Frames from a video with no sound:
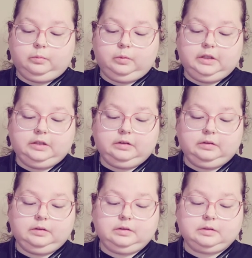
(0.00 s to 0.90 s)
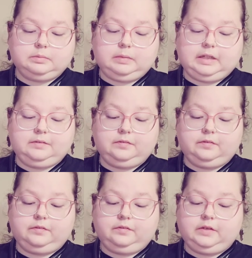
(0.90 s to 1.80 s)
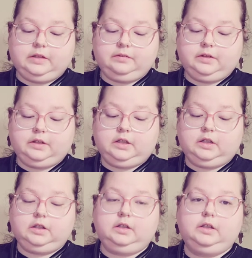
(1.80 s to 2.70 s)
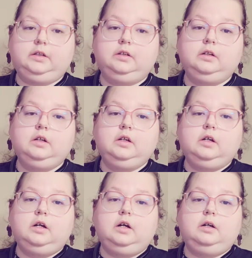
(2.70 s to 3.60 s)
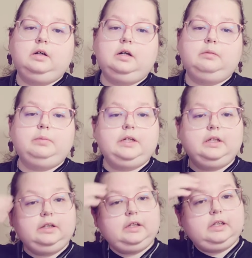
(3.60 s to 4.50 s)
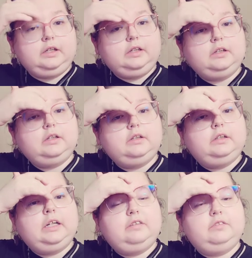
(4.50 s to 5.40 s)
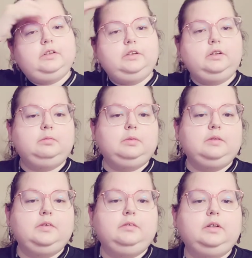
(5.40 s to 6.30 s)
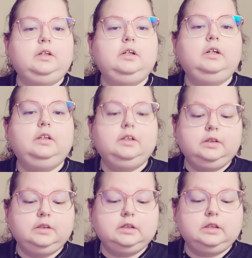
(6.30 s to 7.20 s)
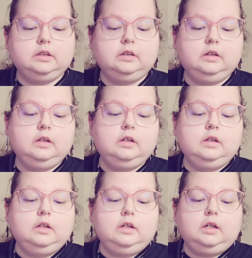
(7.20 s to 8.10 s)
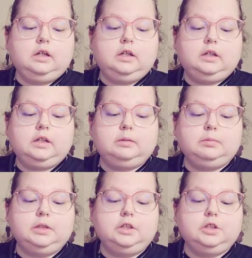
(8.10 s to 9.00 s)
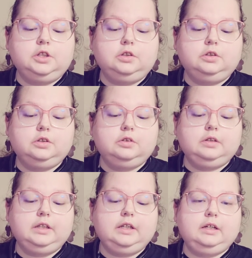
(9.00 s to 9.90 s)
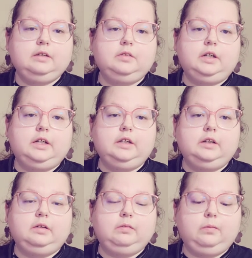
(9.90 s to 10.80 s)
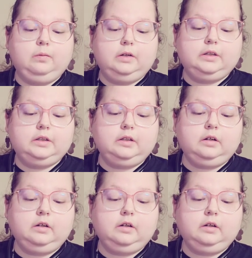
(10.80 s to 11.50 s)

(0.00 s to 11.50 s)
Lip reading: What's my favorite color? Pink and lavender are my favorite colors. And how many children do I have? I have one.